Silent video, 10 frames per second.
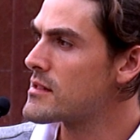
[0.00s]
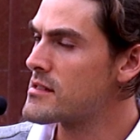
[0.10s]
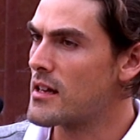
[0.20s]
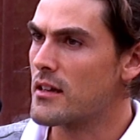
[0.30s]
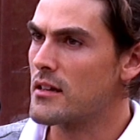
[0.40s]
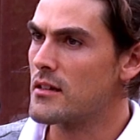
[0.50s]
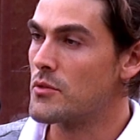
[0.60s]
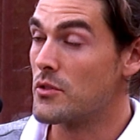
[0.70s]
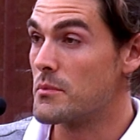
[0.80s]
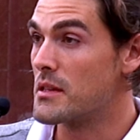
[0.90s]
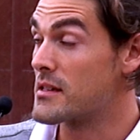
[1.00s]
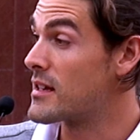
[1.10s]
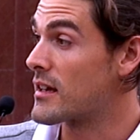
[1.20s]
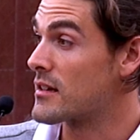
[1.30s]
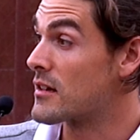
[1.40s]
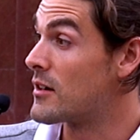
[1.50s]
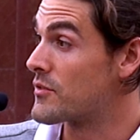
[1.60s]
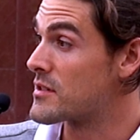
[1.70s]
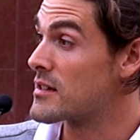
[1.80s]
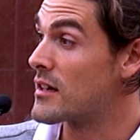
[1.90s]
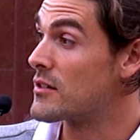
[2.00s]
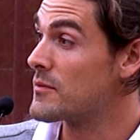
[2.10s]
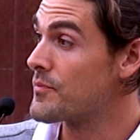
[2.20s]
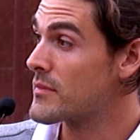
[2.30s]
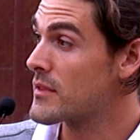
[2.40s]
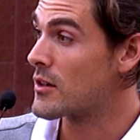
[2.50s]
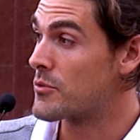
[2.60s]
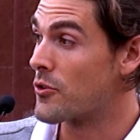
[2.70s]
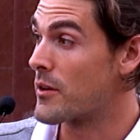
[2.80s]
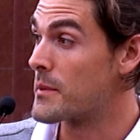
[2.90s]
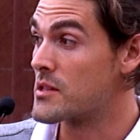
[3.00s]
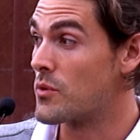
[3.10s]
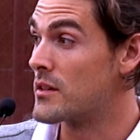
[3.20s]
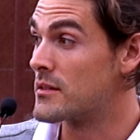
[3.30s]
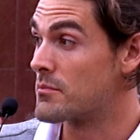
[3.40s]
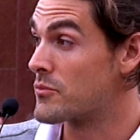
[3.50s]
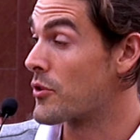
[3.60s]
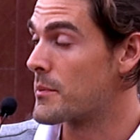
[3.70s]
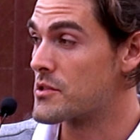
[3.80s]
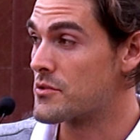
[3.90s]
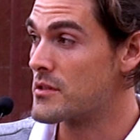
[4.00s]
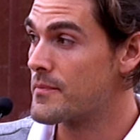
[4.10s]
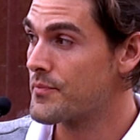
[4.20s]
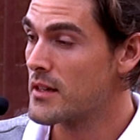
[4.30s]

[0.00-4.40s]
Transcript: Second, it would only be the second conference title our program has won program history.